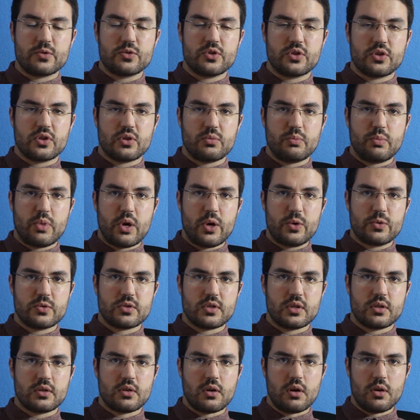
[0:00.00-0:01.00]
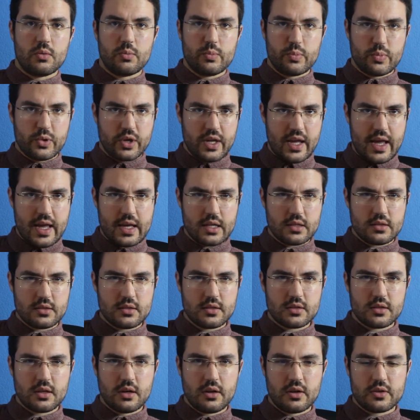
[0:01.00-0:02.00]
to compose and
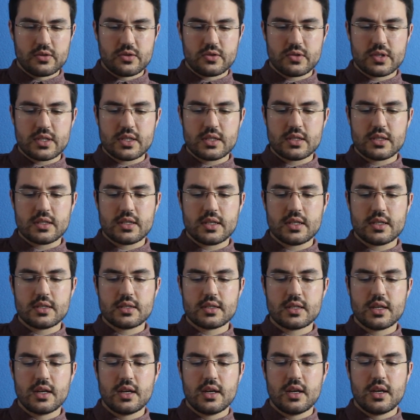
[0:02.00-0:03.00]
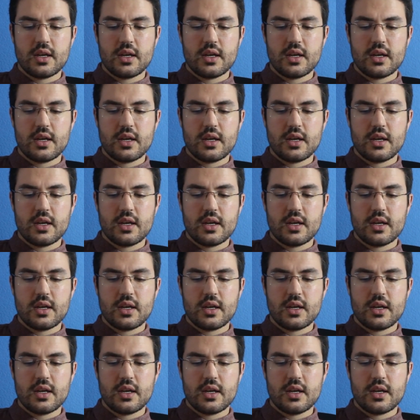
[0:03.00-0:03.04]
comprehend utterances